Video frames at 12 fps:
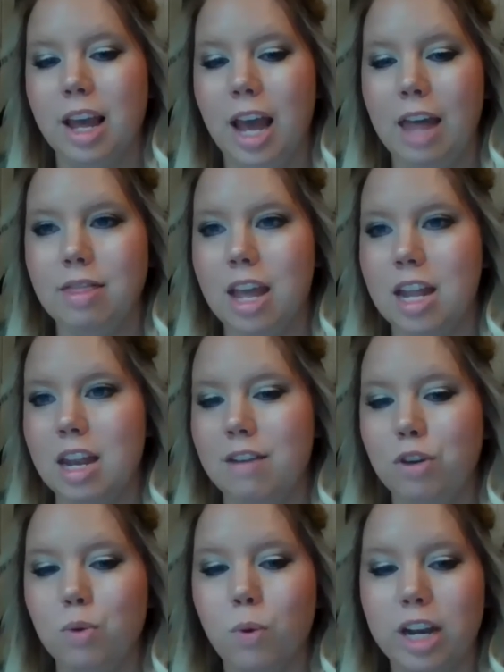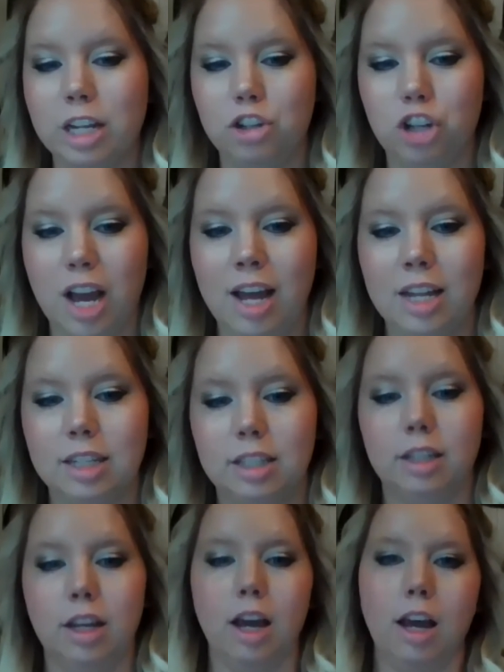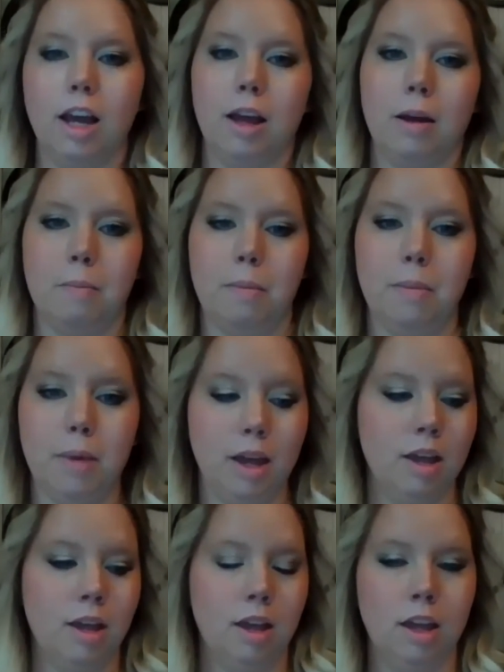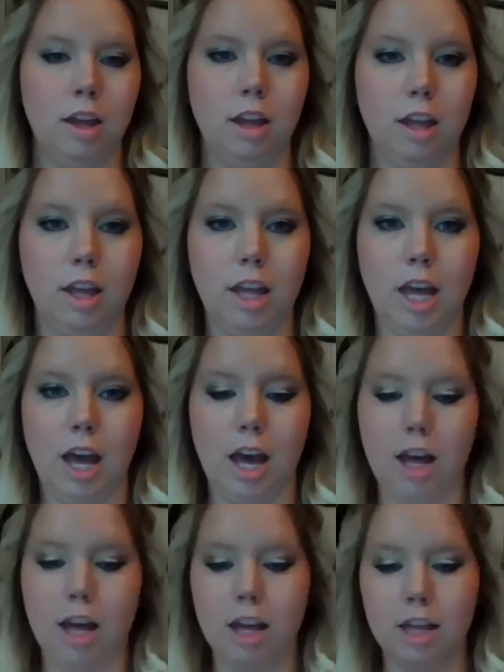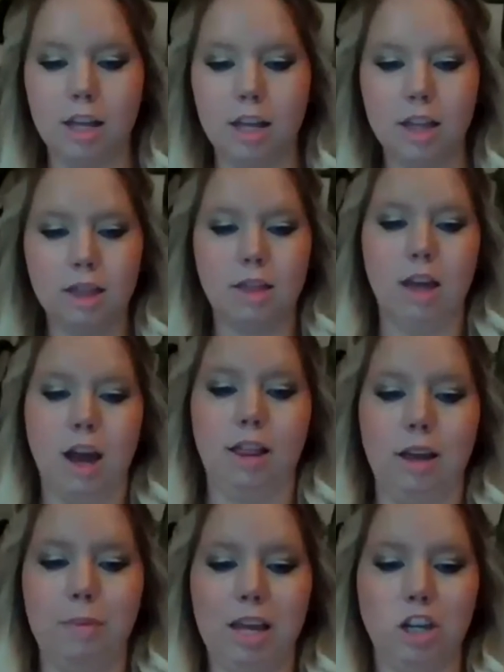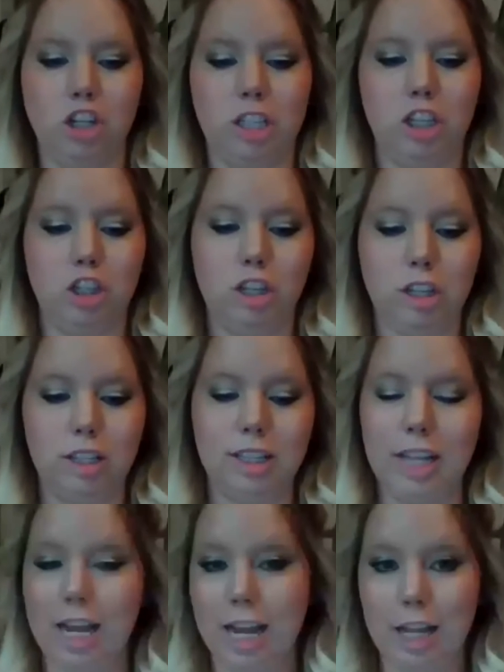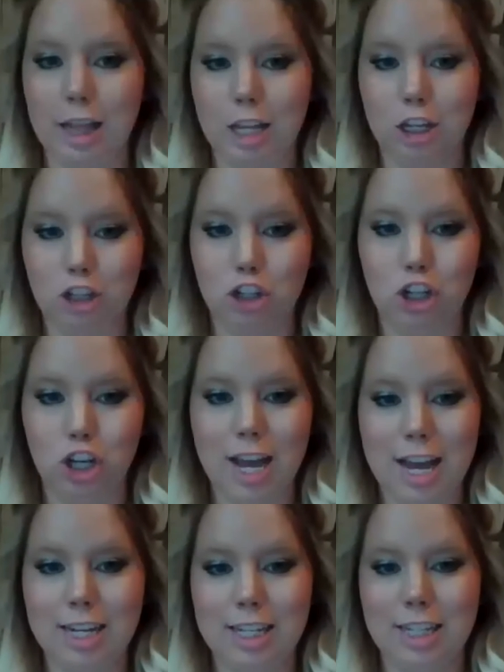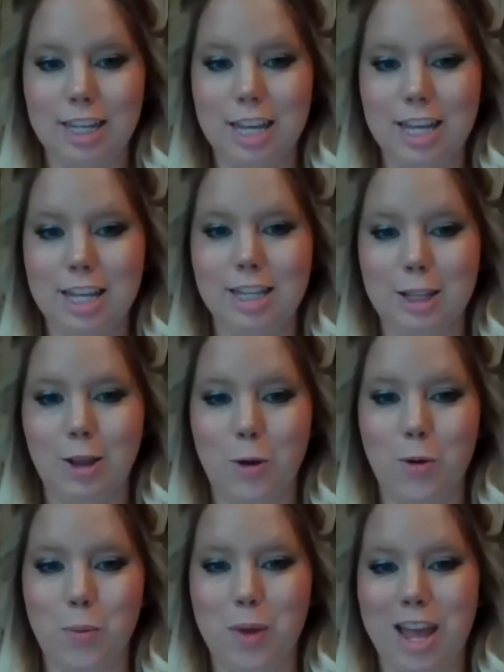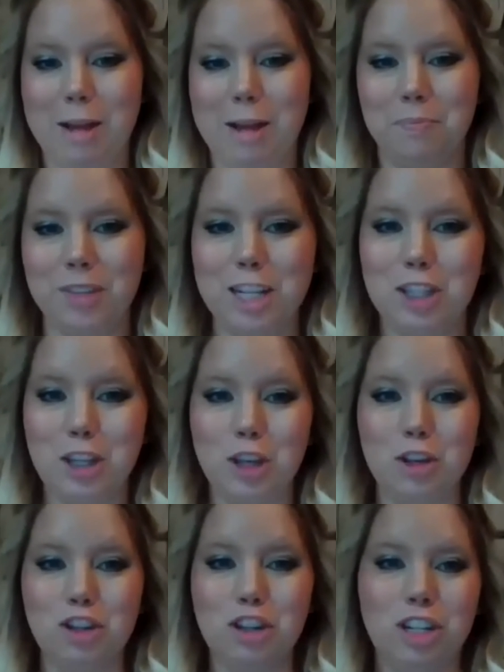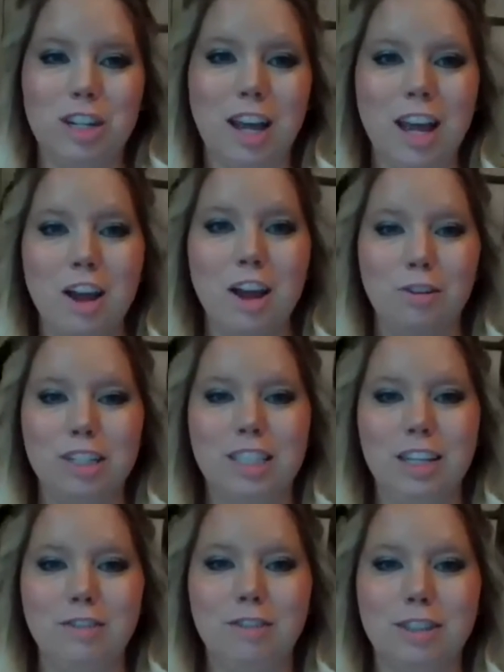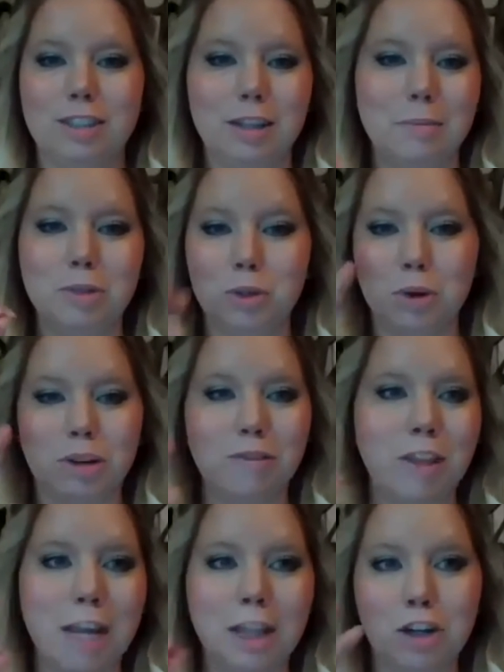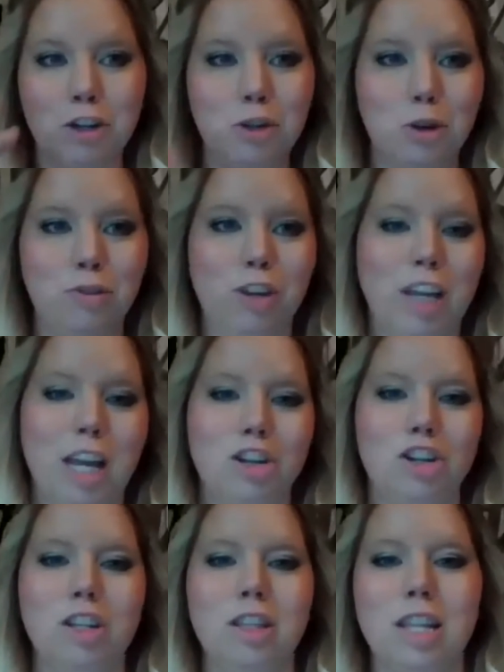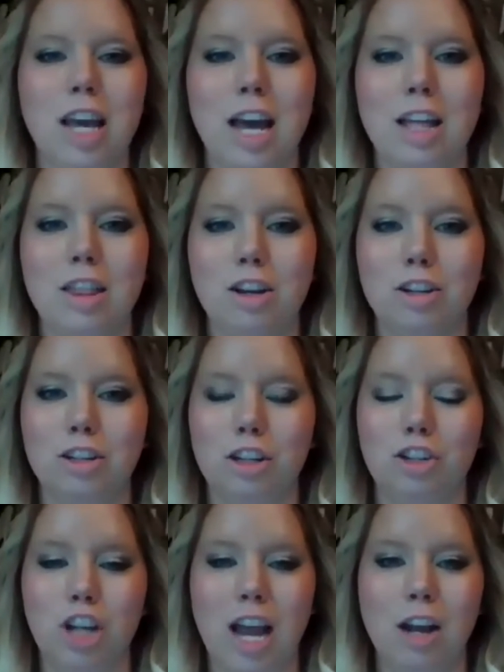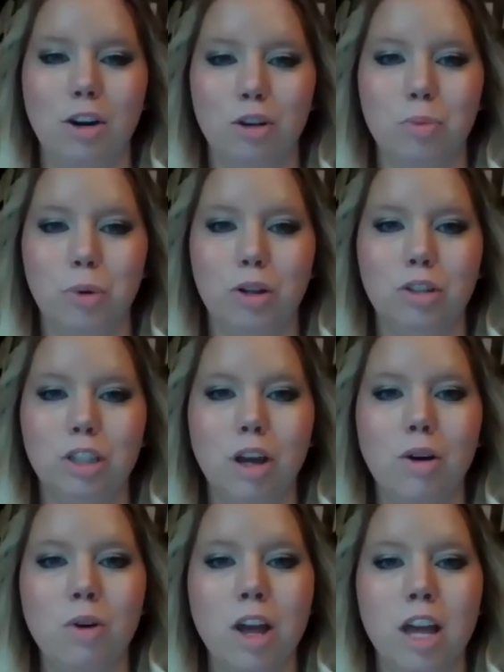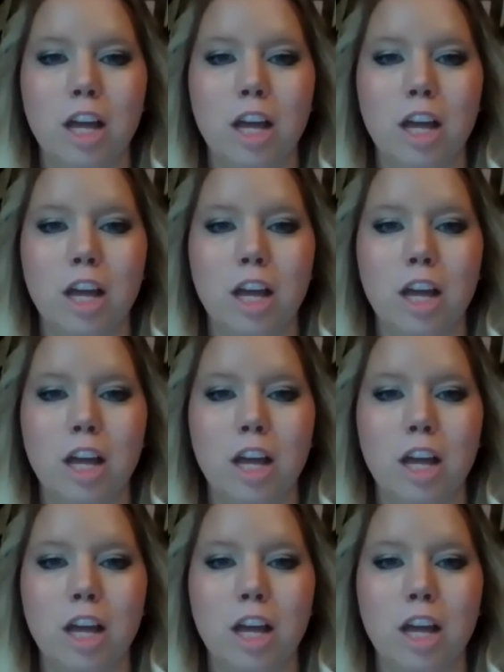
And then if you want to chat, um, uh, let me just say the chat is open. And so you should receive some sort of like little notification mm-hmm. that there's a chat group also.